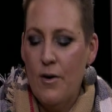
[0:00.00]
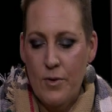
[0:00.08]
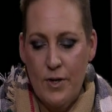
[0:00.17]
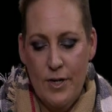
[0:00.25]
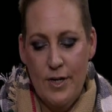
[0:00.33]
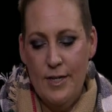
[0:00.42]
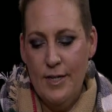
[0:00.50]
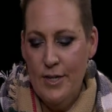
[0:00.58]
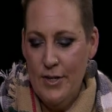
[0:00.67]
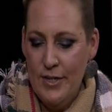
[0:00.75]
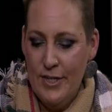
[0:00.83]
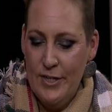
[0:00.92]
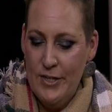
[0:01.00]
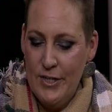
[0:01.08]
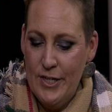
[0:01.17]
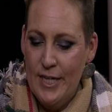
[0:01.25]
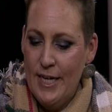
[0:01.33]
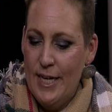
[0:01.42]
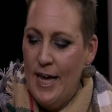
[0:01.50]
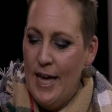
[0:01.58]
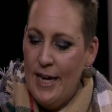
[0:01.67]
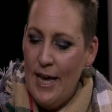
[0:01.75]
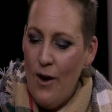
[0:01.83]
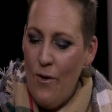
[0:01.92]
Oh, good, good, good.
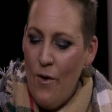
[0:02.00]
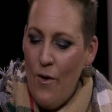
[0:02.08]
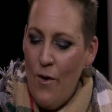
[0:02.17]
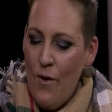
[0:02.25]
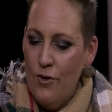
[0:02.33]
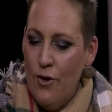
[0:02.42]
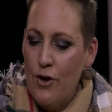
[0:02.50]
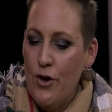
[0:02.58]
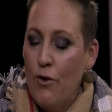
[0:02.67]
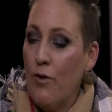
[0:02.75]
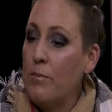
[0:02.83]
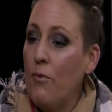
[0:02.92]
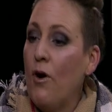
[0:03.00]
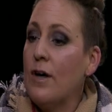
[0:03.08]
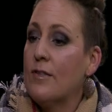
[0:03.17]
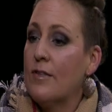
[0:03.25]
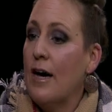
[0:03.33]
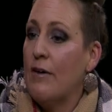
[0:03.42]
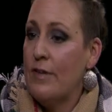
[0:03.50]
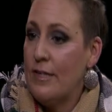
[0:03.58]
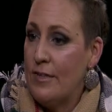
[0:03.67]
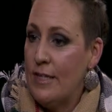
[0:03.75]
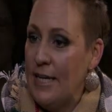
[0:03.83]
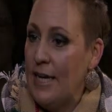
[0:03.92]
Now you're your own boss,
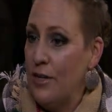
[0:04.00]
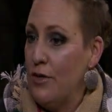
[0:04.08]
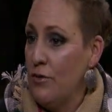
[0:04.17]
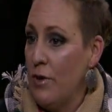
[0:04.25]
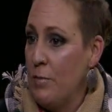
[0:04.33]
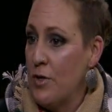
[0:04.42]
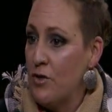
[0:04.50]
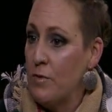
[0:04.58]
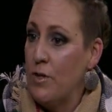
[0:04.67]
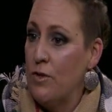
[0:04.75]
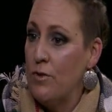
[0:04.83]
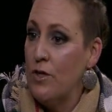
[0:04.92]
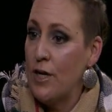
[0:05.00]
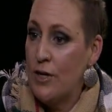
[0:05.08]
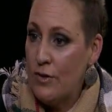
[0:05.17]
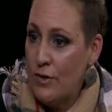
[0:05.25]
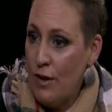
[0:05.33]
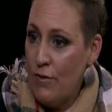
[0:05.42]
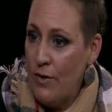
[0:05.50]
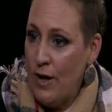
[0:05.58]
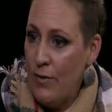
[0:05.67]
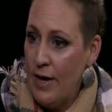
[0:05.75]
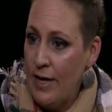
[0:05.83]
obviously, and you, I'm assuming you look at yourself that